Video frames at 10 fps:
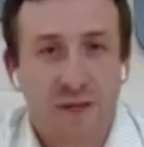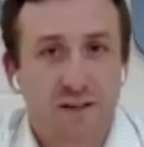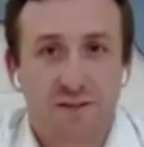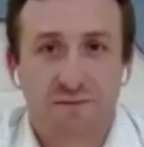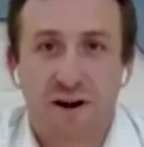
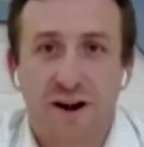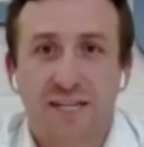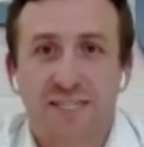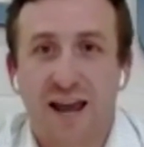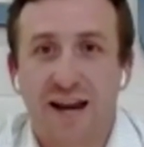It's a very
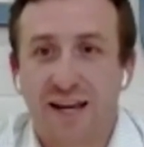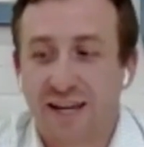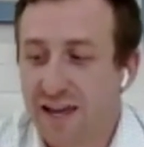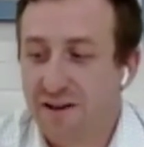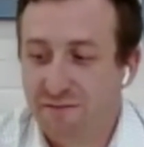exciting,
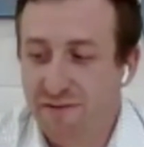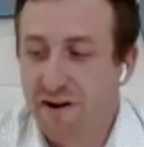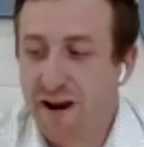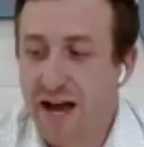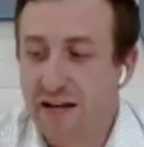
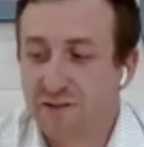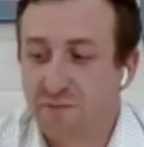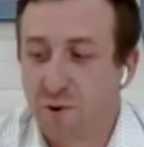very active